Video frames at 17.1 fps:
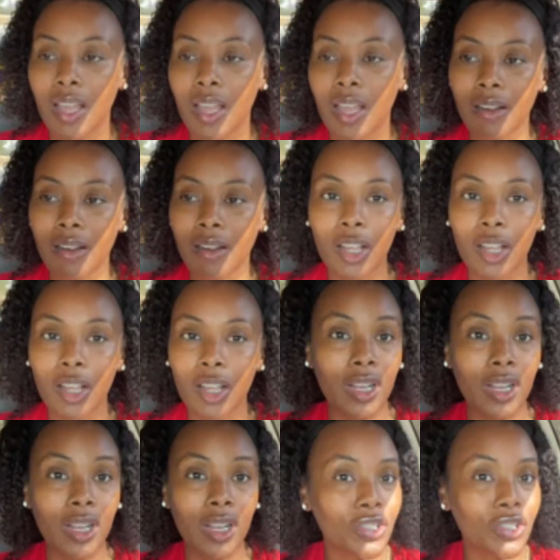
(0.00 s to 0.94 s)
Alright, go ahead
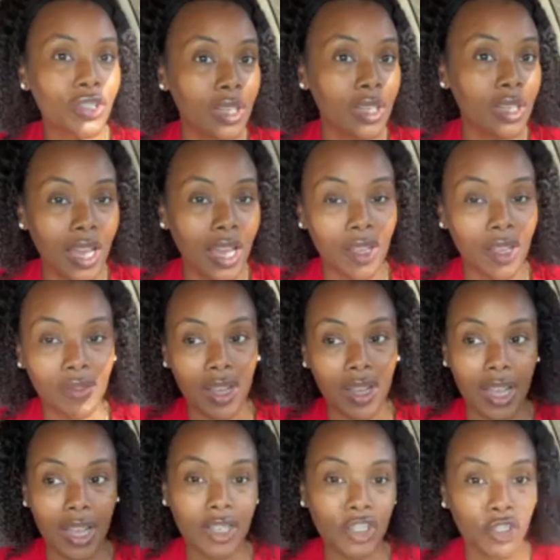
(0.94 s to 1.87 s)
and share the live,
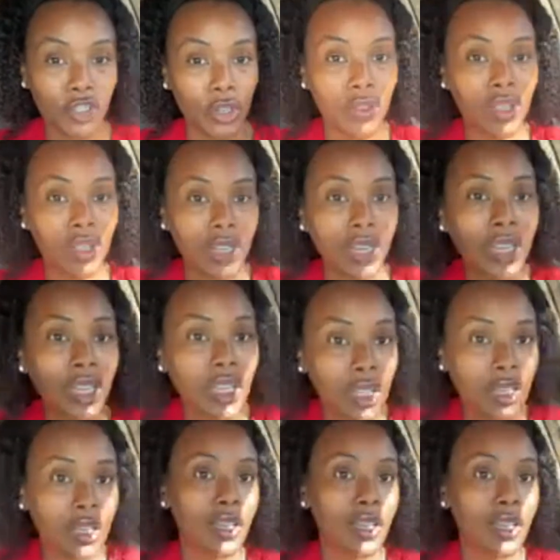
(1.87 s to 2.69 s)
guys. Share the link.